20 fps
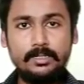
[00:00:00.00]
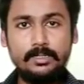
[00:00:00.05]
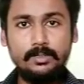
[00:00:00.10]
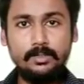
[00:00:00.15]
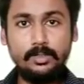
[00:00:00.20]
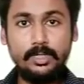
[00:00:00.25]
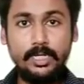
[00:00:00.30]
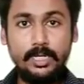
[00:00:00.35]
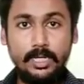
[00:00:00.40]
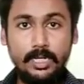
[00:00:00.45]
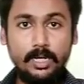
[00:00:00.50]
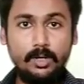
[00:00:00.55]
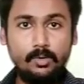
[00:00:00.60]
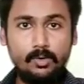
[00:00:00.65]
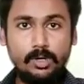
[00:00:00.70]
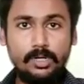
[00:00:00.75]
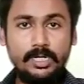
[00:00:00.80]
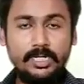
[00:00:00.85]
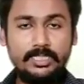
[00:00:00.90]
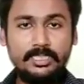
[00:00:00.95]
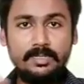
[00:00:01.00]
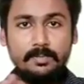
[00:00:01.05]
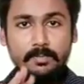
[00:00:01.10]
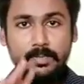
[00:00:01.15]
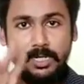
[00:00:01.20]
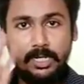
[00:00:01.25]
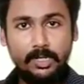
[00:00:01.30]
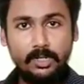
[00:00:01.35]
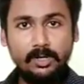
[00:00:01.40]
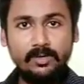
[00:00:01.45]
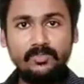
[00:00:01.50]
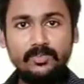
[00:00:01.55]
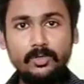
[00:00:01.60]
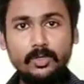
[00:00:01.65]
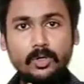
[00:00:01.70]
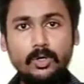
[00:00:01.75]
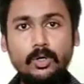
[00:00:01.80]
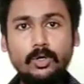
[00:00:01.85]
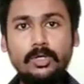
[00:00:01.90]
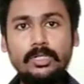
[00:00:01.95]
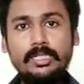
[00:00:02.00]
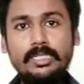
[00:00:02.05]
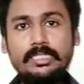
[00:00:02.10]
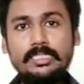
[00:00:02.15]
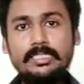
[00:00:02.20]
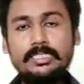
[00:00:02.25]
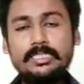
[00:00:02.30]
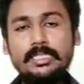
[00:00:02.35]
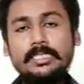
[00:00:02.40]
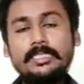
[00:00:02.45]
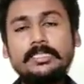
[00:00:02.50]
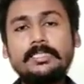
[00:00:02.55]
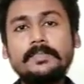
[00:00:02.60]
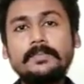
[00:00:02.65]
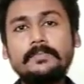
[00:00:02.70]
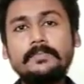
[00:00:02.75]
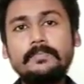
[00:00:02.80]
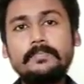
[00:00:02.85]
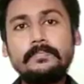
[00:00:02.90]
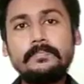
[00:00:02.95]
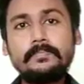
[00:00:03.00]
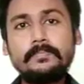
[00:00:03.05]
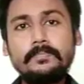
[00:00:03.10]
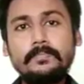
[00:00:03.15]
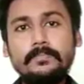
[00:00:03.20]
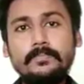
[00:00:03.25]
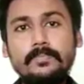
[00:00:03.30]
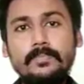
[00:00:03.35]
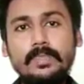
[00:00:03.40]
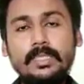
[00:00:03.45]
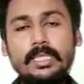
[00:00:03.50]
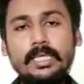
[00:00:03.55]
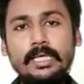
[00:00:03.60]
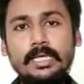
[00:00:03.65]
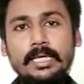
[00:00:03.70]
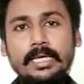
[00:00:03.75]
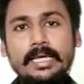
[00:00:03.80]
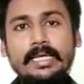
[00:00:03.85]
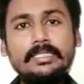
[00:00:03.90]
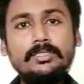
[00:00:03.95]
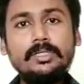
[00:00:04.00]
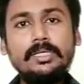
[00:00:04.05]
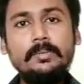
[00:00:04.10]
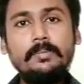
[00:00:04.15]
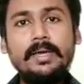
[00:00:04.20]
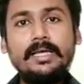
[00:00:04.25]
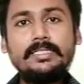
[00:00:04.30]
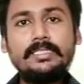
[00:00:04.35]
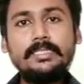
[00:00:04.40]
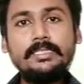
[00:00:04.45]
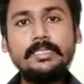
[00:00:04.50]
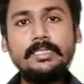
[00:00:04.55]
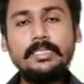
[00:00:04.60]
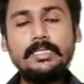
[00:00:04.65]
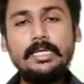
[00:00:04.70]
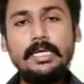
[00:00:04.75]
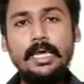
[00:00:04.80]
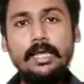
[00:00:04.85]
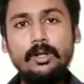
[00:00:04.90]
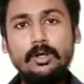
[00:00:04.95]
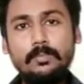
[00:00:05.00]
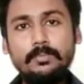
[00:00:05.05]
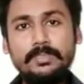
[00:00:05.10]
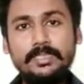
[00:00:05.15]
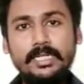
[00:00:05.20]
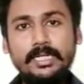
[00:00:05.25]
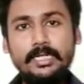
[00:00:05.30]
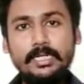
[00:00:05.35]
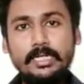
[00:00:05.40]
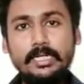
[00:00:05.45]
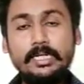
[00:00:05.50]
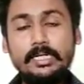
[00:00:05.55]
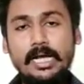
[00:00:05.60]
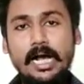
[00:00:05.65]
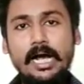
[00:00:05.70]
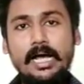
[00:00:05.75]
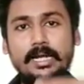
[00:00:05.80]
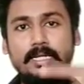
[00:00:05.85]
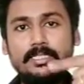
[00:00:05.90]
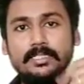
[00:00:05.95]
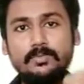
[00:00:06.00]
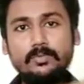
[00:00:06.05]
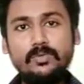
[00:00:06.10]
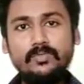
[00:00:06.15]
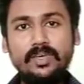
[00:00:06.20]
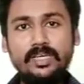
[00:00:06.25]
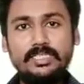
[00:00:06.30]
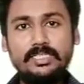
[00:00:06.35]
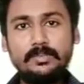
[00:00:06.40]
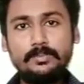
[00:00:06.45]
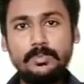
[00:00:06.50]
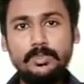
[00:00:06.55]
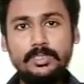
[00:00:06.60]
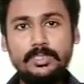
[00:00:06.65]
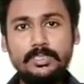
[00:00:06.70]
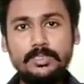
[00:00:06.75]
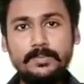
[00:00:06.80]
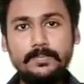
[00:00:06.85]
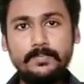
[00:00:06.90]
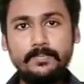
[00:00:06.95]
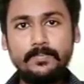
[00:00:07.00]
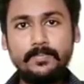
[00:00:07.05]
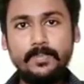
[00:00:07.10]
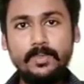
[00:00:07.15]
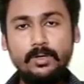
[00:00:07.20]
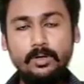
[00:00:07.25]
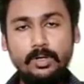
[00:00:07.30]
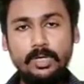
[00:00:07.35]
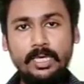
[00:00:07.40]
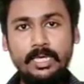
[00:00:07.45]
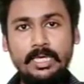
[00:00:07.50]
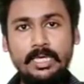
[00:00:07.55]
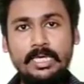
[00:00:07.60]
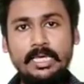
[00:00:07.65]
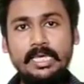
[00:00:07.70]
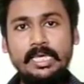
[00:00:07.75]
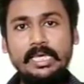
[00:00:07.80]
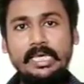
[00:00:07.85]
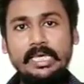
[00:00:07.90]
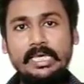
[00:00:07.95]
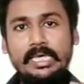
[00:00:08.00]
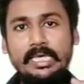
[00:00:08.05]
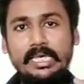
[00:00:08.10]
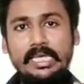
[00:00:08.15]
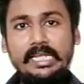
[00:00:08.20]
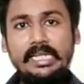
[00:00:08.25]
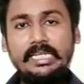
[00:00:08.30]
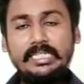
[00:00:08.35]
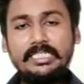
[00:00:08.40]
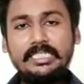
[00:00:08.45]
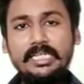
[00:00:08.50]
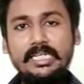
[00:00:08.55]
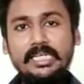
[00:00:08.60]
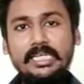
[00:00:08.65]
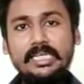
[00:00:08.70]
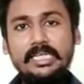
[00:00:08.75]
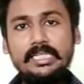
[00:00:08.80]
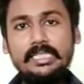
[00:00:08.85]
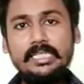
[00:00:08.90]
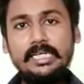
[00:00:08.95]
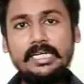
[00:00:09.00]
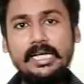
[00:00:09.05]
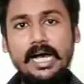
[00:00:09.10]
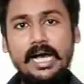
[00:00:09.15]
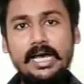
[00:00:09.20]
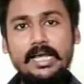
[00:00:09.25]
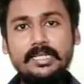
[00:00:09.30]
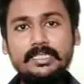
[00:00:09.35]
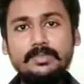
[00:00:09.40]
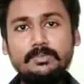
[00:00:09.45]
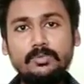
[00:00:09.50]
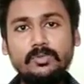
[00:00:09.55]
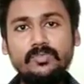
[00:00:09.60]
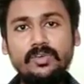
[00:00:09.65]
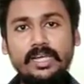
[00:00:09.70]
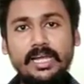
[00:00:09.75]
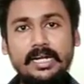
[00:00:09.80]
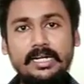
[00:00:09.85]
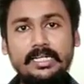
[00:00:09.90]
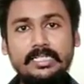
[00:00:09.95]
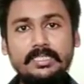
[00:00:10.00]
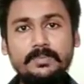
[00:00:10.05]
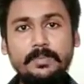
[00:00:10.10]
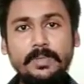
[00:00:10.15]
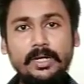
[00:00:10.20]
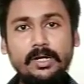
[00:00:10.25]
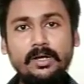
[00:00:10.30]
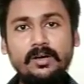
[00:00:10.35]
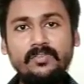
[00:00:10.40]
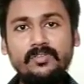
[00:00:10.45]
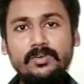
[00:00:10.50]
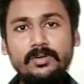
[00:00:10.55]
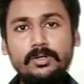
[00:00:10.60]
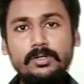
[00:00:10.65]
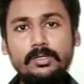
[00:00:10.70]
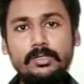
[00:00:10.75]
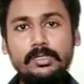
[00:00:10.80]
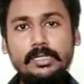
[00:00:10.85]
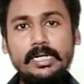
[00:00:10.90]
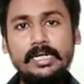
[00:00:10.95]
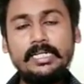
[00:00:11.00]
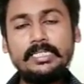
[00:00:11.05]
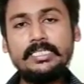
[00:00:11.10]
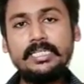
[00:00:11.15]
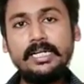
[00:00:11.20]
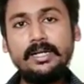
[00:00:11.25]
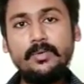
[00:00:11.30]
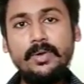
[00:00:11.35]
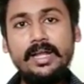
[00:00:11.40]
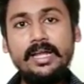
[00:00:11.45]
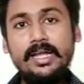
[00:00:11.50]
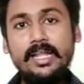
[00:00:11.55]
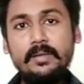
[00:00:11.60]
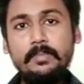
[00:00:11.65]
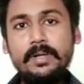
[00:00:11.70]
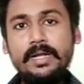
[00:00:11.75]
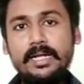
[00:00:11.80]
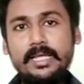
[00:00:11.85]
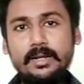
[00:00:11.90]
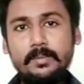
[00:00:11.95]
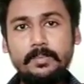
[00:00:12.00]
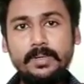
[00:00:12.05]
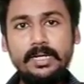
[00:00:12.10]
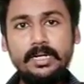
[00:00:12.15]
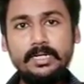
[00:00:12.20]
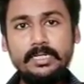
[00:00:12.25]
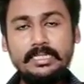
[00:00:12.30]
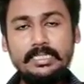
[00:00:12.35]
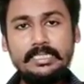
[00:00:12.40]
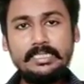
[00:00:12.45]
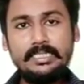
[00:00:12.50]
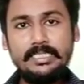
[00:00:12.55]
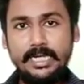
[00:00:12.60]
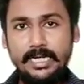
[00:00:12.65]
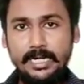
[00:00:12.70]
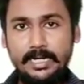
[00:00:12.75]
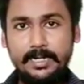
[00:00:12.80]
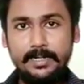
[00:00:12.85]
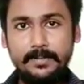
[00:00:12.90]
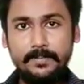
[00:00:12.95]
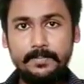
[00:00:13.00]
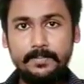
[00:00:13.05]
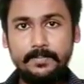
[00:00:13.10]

Okay, now what is the meaning of all these things? So imagine an object, a car is moving, suppose. Okay. Initially the car is moving at a speed of, let us say, 20 meter per second.